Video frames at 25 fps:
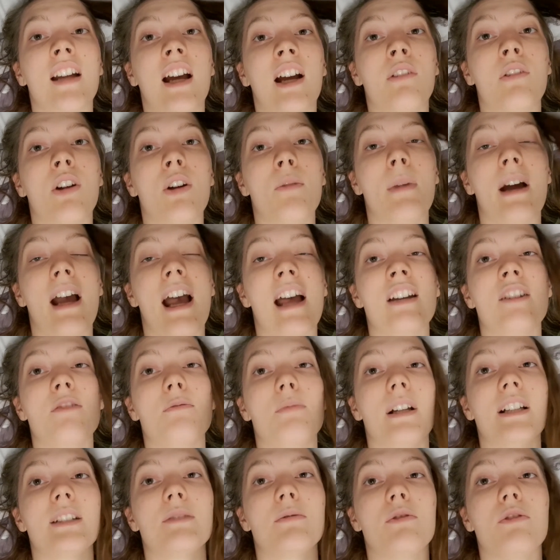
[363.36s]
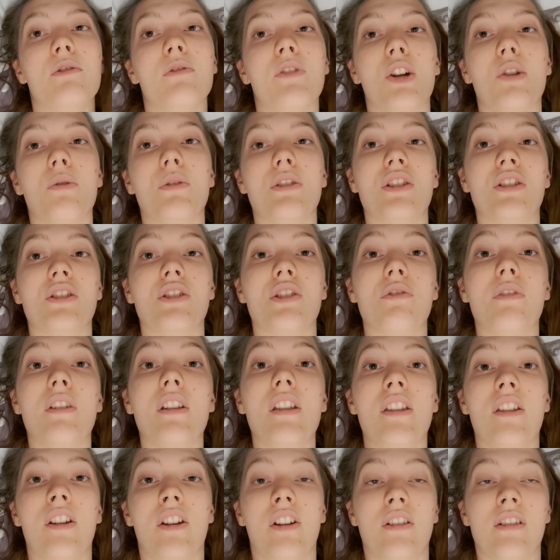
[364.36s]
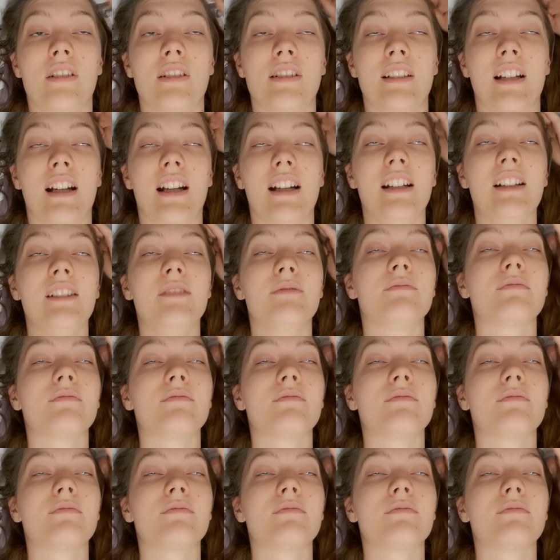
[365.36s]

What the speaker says: I wrote my end of placement review, which is due for Thursday,